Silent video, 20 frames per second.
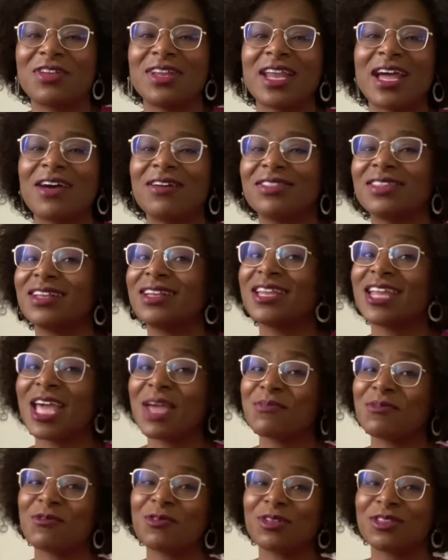out the name
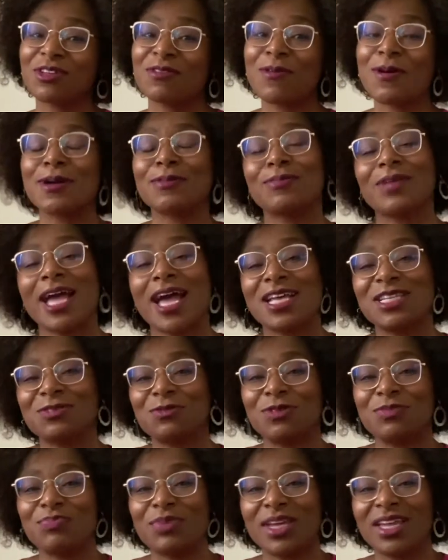of what the podcast
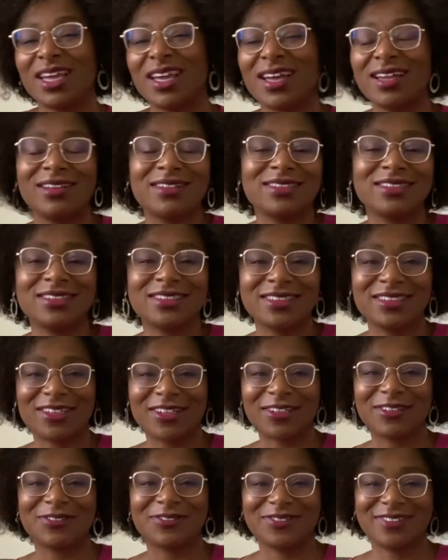would be, and, you know,
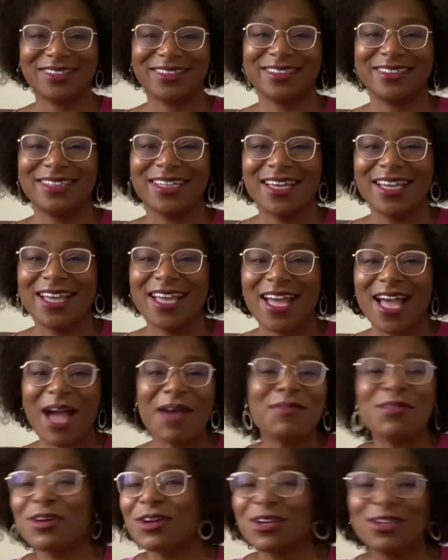I'm
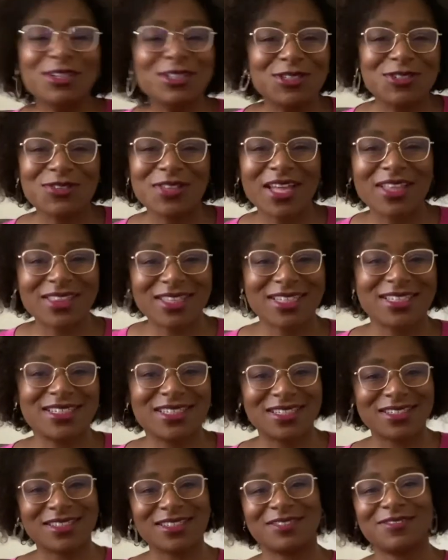not going to do that this
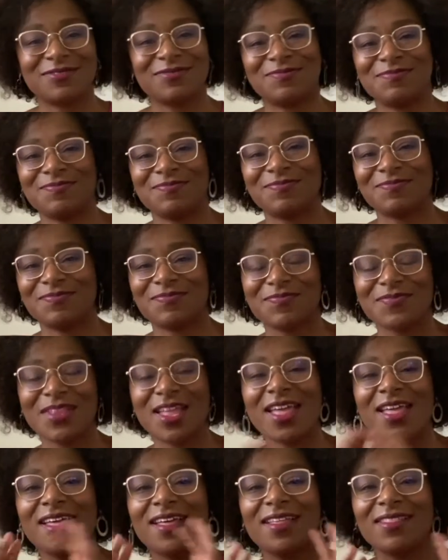season.
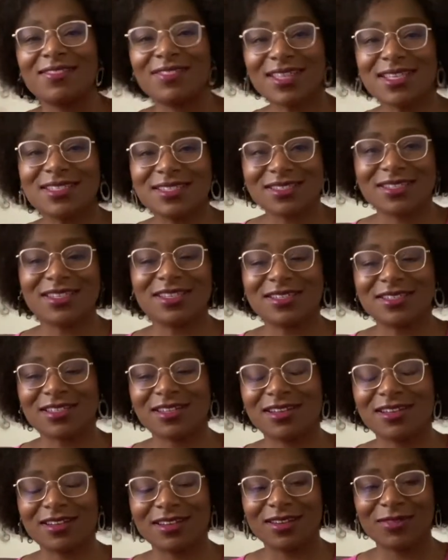This
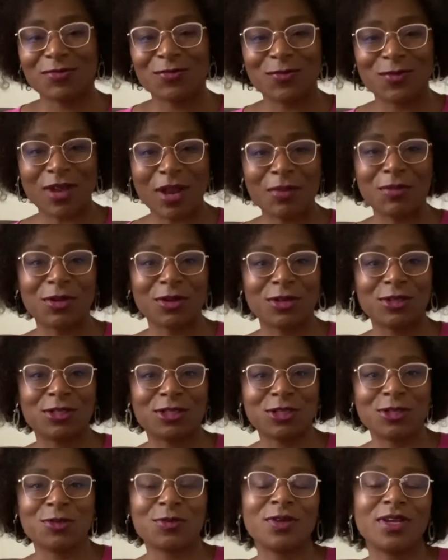season, what I'm going to do
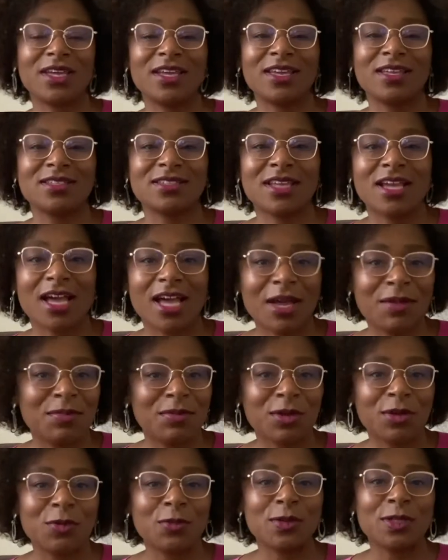is I'm
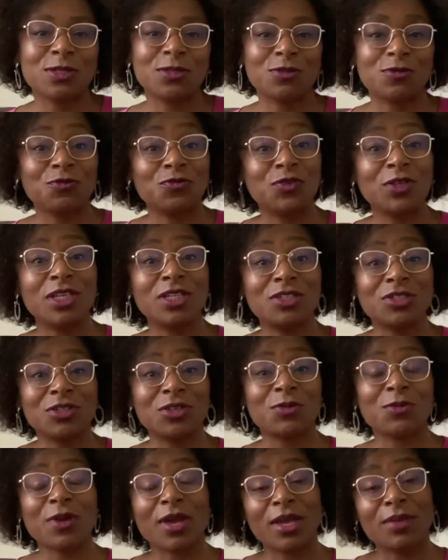going to read you
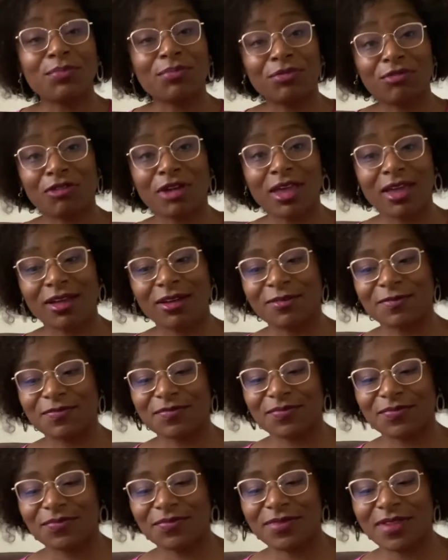a prayer.
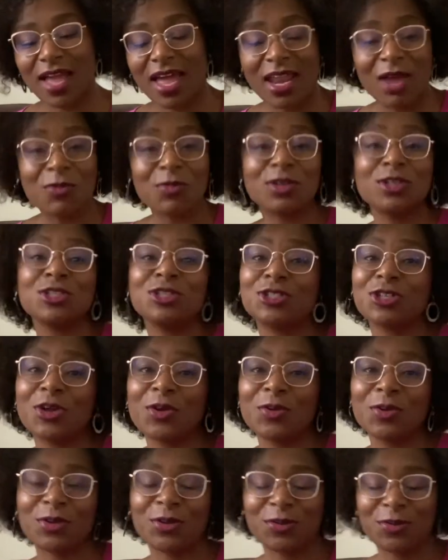And I want to show
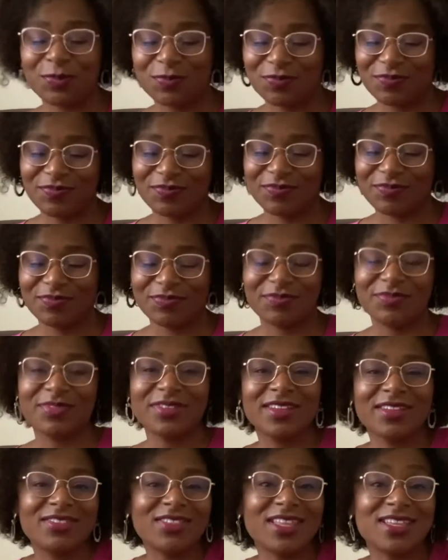you
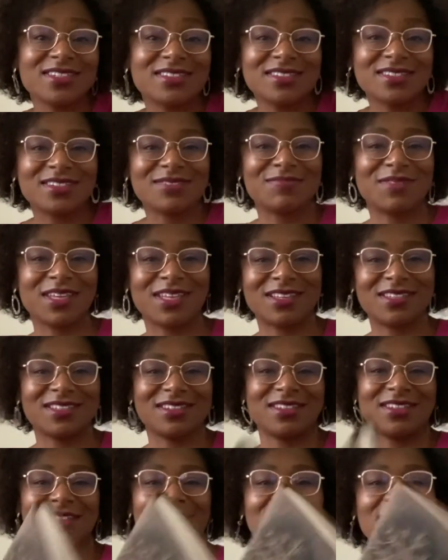this, because
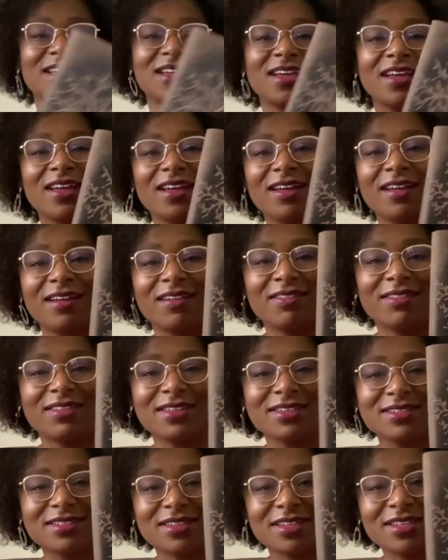
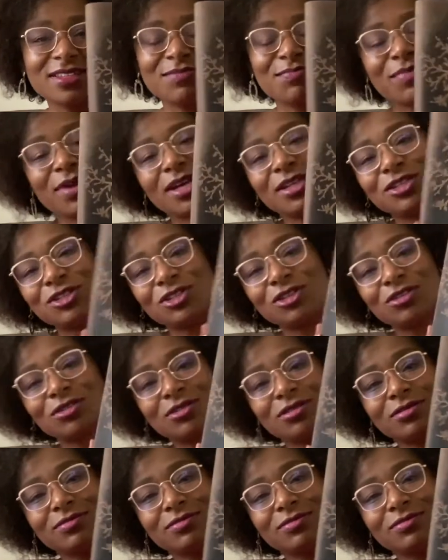this is my journal.